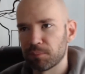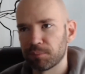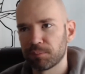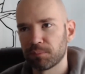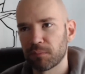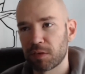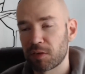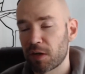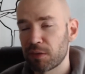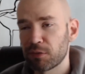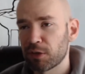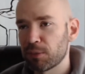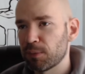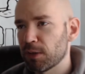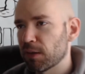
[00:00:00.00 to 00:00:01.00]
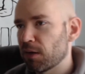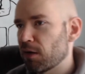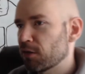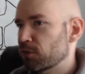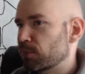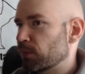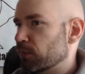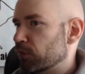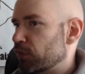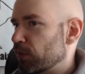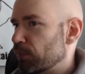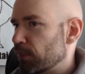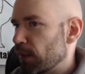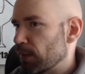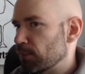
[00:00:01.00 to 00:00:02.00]
it's not even going to be a hospital
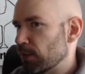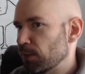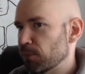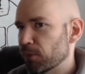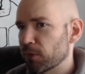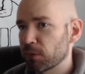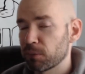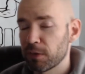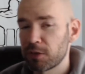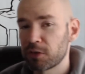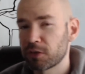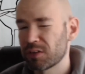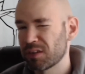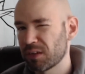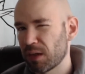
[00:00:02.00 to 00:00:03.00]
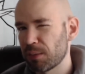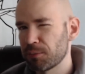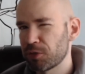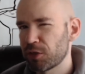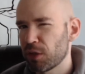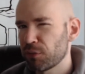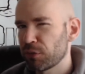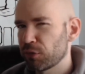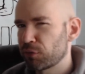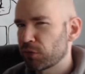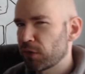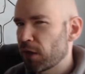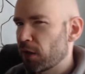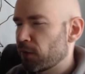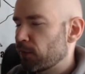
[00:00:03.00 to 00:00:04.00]
ship game anymore, which I'm shelving for
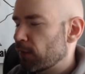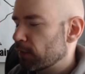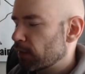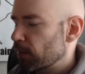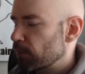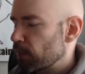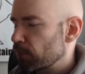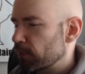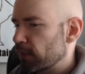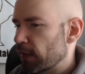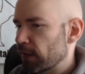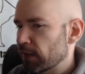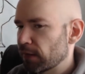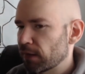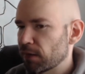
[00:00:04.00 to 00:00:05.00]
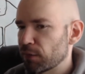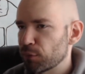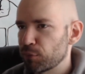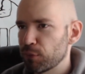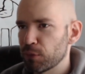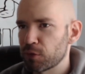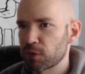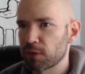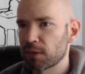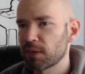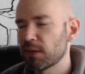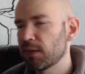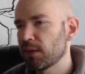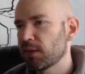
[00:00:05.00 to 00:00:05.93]
now. I'll come up with that again in the future.